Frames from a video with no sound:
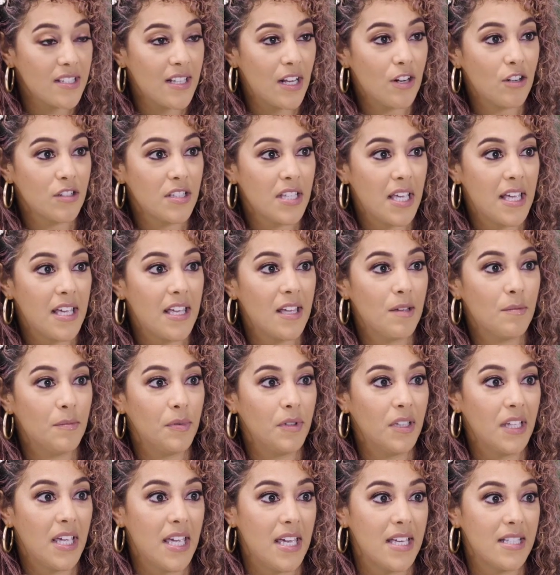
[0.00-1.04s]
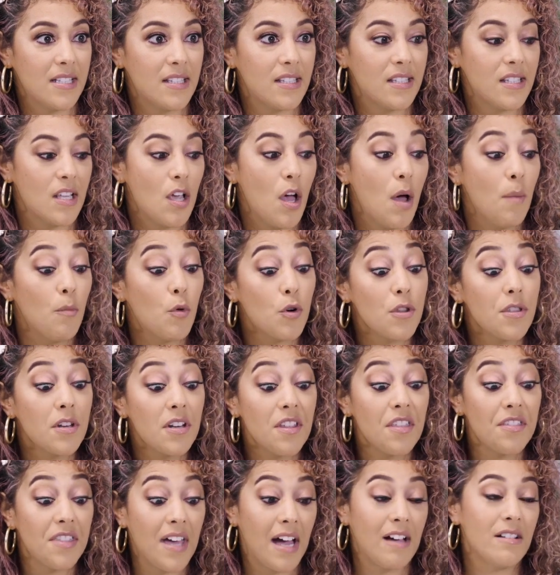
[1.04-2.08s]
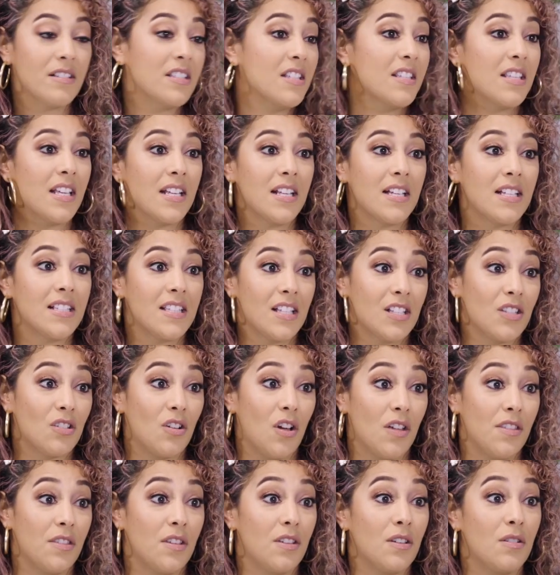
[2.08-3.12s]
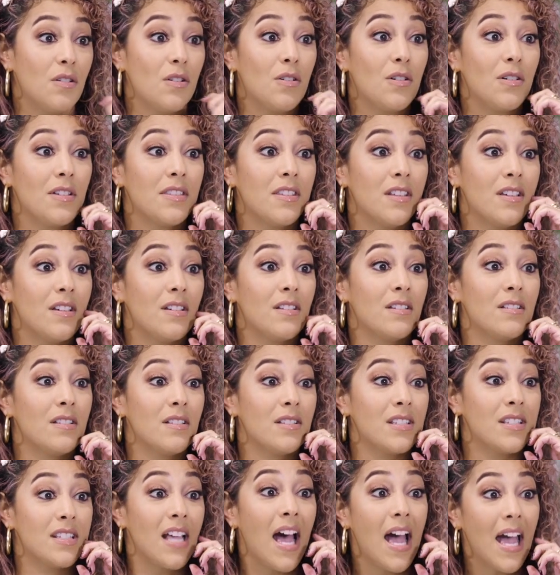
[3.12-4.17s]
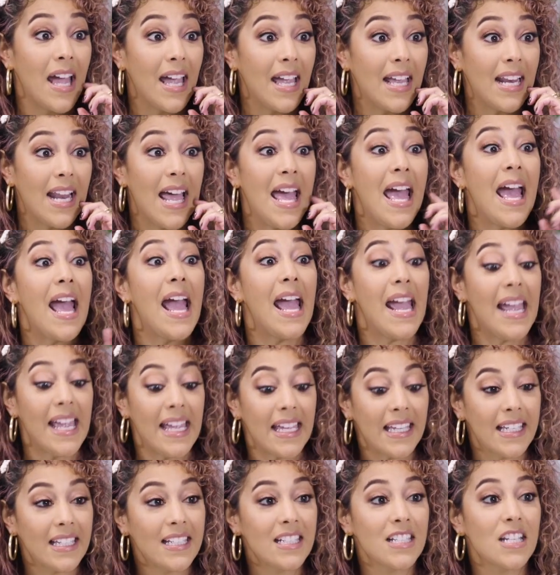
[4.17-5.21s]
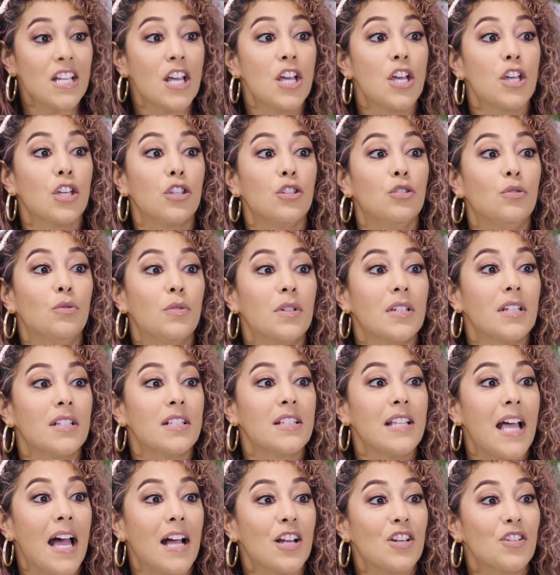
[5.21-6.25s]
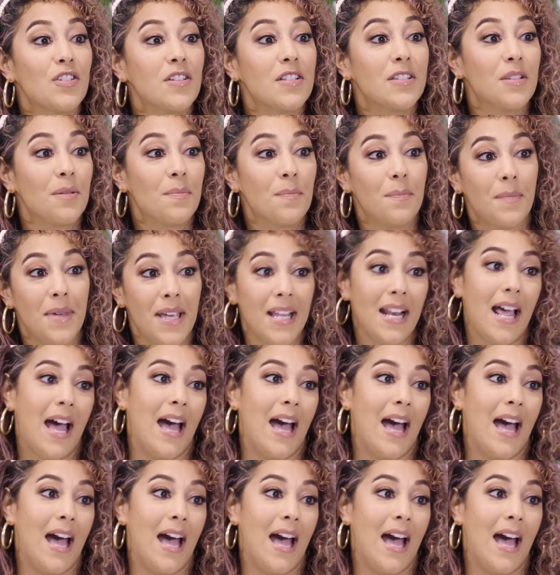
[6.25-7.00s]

that are taking place, more than 1,000 that exist on the site, and you can actually submit